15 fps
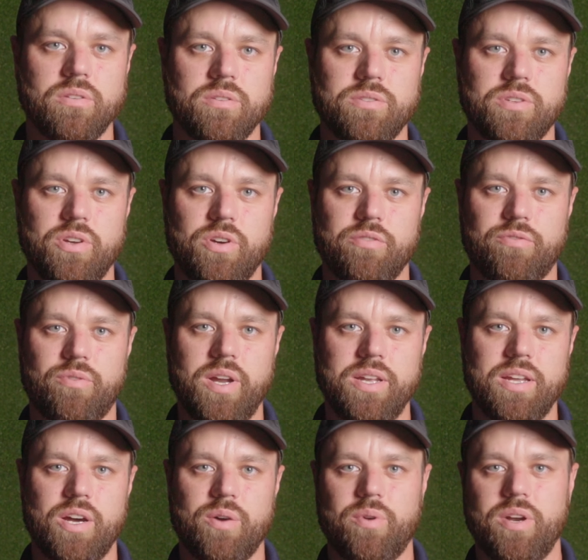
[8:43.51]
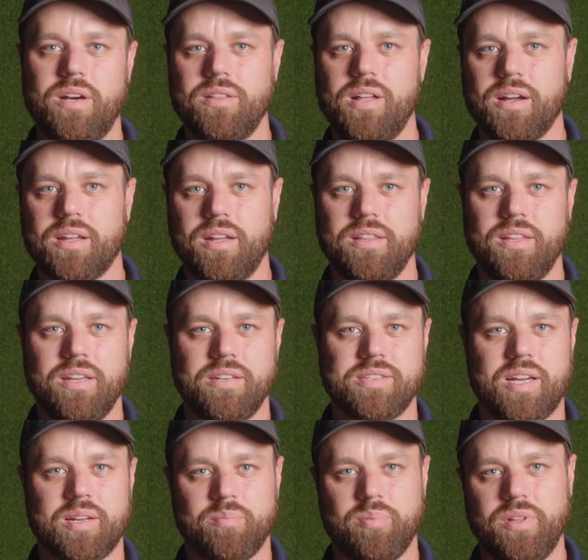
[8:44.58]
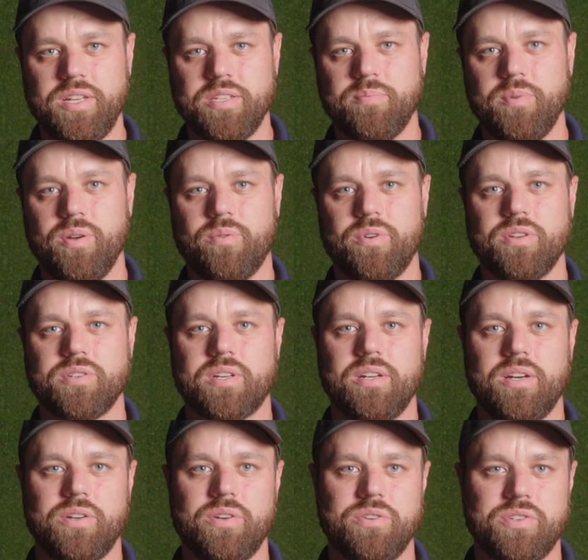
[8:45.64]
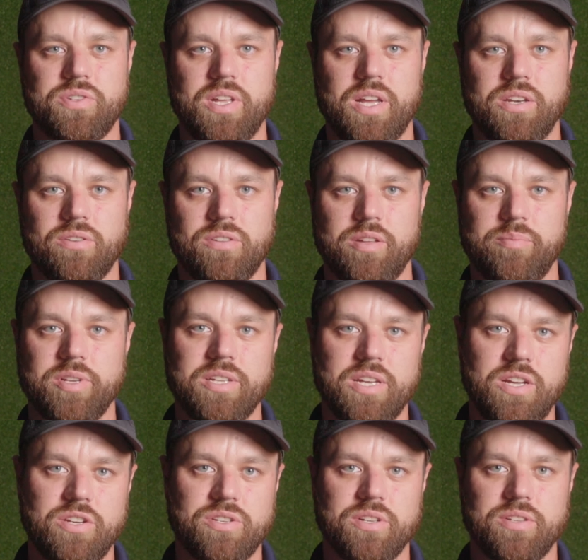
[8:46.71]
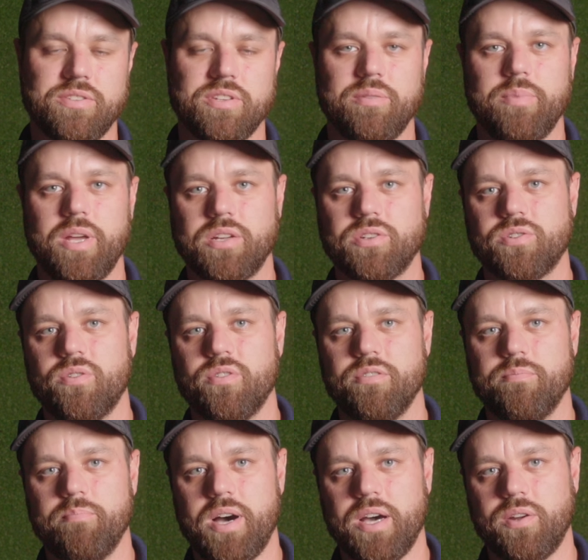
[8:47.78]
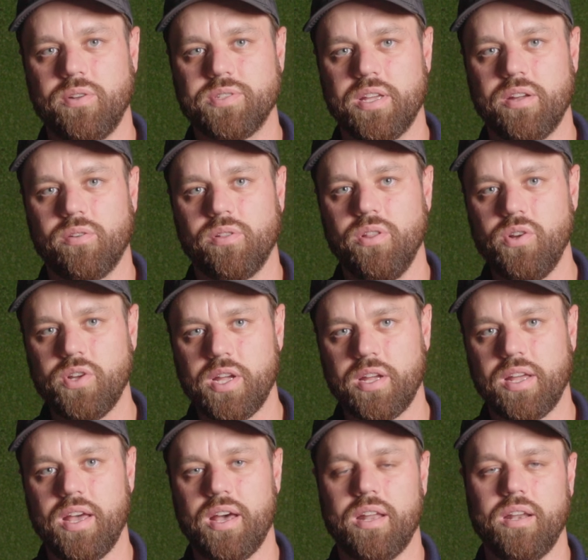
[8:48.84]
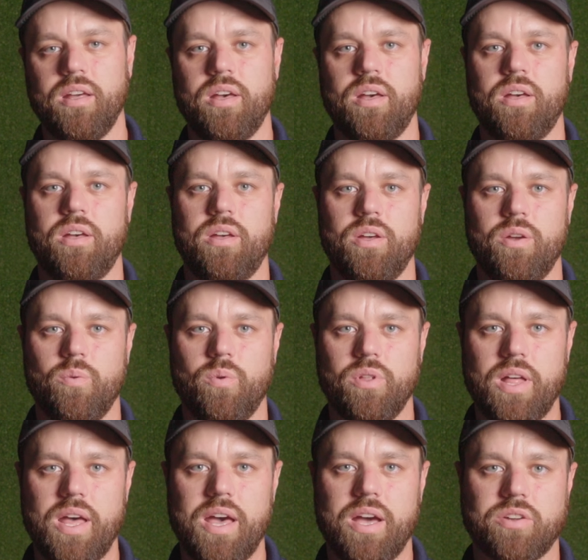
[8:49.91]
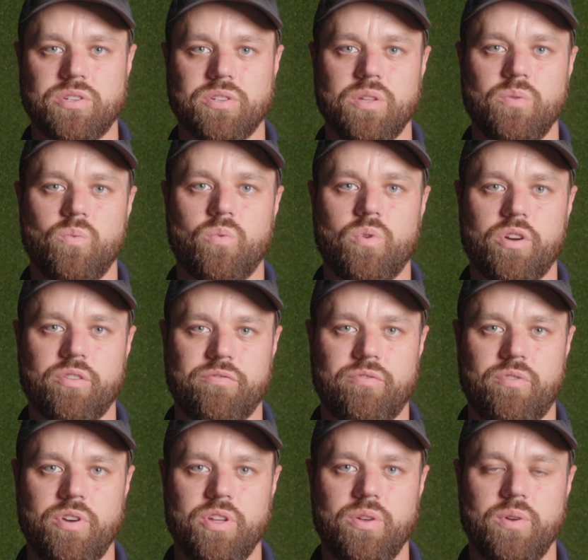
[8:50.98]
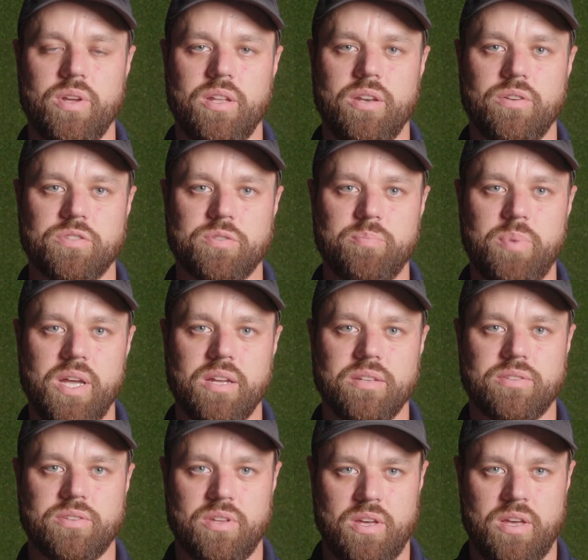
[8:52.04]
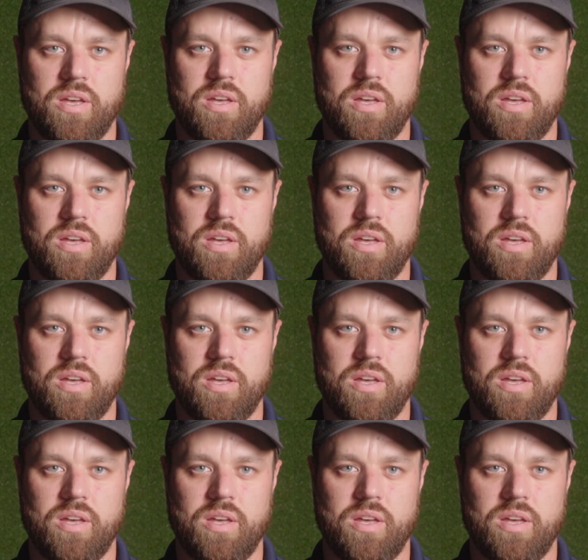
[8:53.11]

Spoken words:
So for right now, we're not locking in the exact placement. We're just going to understand your limitations and make sure the models that you're looking at will actually work for you in your space.